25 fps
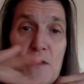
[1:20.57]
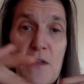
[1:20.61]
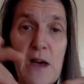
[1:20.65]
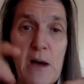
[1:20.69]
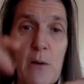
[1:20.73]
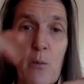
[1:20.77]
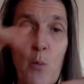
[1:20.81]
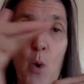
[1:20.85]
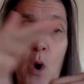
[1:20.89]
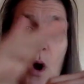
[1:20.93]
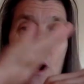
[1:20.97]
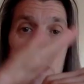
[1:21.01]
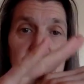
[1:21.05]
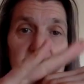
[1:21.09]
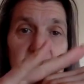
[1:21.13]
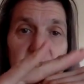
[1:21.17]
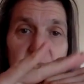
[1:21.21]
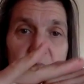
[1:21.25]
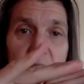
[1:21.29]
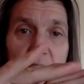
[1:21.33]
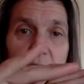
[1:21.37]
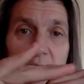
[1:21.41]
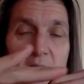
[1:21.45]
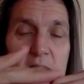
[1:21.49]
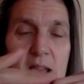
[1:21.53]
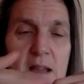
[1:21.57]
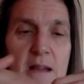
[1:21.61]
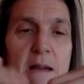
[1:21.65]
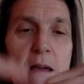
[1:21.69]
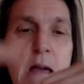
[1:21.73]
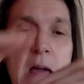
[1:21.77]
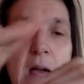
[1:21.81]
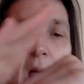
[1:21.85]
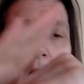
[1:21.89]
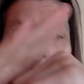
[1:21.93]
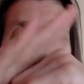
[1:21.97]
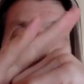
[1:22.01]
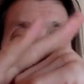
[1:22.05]
that widening
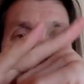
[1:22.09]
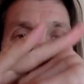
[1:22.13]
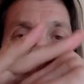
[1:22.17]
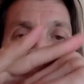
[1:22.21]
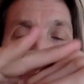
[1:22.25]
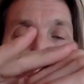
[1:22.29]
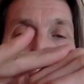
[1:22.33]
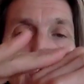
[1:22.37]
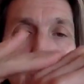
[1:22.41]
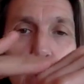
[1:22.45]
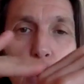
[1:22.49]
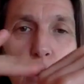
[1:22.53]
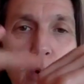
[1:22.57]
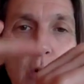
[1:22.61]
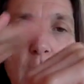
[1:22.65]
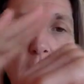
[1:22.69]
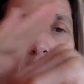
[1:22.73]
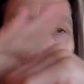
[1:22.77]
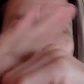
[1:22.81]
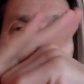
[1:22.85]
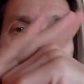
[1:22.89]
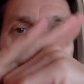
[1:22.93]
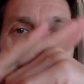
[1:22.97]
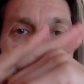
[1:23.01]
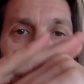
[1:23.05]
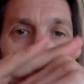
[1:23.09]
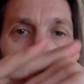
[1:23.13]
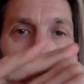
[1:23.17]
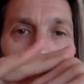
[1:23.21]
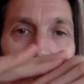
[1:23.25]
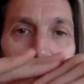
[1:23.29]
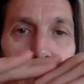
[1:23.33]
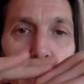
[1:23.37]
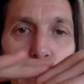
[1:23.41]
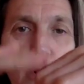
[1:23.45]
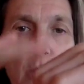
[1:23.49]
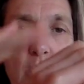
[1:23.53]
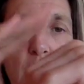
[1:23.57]
and they pull and
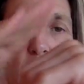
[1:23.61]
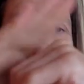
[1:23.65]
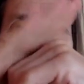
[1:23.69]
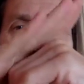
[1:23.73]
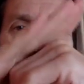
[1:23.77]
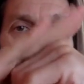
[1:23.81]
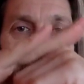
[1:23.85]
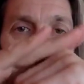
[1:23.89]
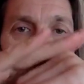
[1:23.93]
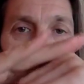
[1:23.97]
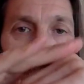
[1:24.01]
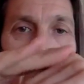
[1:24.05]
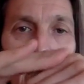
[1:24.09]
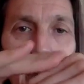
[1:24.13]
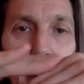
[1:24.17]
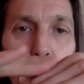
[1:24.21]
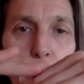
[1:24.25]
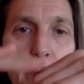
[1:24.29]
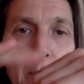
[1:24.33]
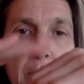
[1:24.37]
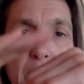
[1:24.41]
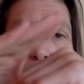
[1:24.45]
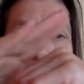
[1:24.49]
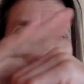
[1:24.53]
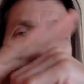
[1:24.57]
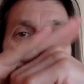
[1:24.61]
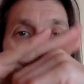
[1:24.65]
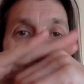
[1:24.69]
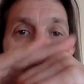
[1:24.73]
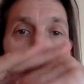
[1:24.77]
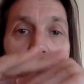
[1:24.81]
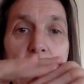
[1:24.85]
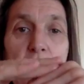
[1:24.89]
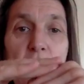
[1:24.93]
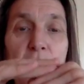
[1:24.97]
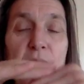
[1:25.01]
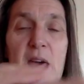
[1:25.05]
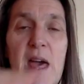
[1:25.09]
pull and pump,
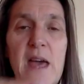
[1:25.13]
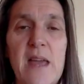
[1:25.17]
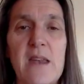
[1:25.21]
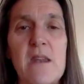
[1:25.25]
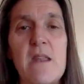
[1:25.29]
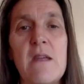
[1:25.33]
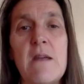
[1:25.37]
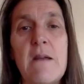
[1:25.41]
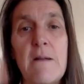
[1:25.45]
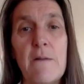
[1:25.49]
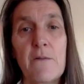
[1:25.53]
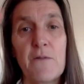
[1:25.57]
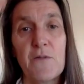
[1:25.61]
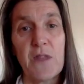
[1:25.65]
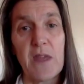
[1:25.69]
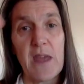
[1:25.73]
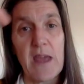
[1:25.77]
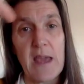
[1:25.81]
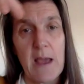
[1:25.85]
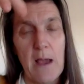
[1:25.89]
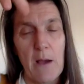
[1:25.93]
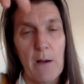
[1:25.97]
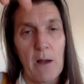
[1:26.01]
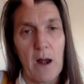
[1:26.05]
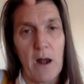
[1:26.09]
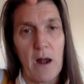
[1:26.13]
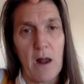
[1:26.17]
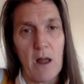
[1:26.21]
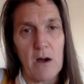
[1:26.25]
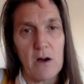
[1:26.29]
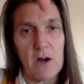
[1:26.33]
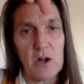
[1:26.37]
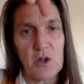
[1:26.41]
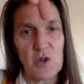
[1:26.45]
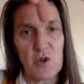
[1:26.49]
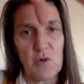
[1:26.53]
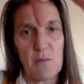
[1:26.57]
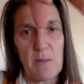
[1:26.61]
then the
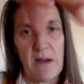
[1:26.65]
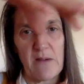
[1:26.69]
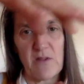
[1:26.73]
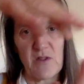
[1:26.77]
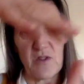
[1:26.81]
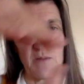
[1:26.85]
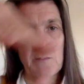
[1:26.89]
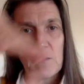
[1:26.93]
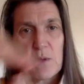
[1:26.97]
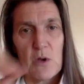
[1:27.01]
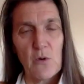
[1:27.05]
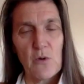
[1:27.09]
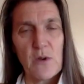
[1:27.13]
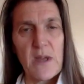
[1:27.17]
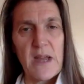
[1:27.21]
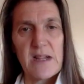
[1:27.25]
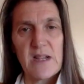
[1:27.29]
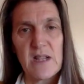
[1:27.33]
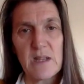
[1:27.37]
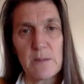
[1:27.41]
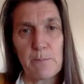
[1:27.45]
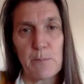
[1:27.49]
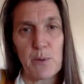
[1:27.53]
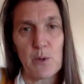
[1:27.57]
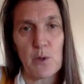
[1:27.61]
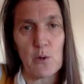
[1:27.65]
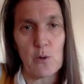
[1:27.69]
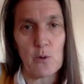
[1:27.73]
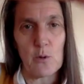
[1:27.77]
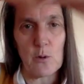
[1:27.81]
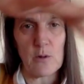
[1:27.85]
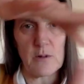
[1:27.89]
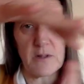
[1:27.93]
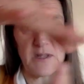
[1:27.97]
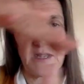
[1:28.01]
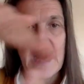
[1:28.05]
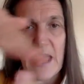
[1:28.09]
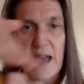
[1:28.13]
larger amount of milk gets
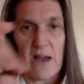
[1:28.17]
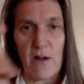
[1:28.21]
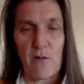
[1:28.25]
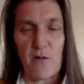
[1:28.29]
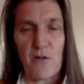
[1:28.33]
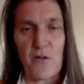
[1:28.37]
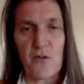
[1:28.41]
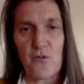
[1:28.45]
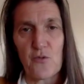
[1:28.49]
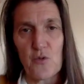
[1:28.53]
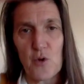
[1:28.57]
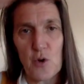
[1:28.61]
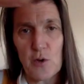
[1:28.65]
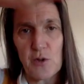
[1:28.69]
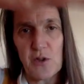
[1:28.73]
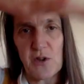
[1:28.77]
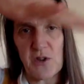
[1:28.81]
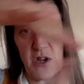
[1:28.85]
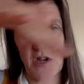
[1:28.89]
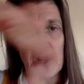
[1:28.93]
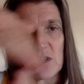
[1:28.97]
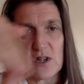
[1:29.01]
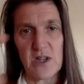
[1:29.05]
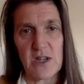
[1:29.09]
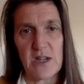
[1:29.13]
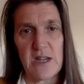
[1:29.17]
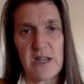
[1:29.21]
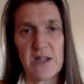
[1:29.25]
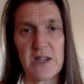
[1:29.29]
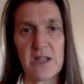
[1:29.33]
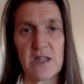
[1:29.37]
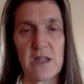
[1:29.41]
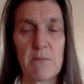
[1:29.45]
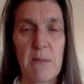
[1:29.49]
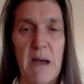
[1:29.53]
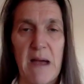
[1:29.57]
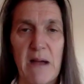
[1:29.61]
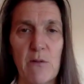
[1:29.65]
pulled down through the duct and into
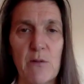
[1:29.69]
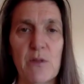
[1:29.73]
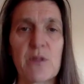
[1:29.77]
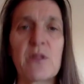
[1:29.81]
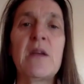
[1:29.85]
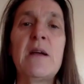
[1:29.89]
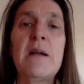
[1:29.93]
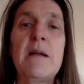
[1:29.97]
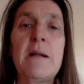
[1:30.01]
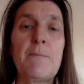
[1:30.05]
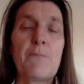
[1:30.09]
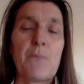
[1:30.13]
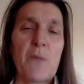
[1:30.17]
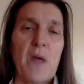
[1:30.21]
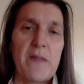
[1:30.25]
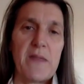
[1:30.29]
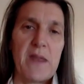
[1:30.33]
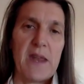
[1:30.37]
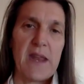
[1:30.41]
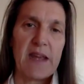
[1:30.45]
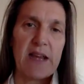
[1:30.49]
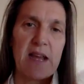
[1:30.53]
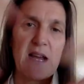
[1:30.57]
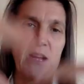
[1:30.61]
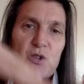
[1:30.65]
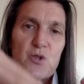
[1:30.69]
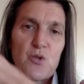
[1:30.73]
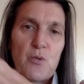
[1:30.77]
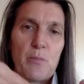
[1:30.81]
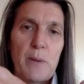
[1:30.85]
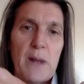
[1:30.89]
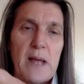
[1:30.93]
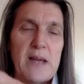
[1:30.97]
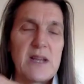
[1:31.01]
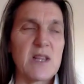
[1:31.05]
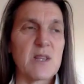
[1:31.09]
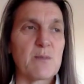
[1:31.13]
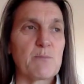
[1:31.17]
the mouth, and then it gets
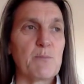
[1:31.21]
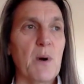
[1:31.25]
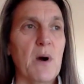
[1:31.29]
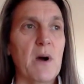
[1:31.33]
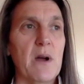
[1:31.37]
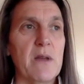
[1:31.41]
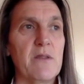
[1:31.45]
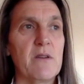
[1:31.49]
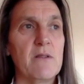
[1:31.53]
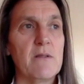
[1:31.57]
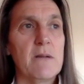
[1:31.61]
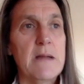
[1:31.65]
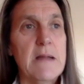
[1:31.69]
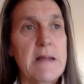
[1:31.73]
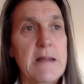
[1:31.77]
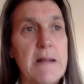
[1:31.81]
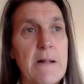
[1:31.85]
replaced by the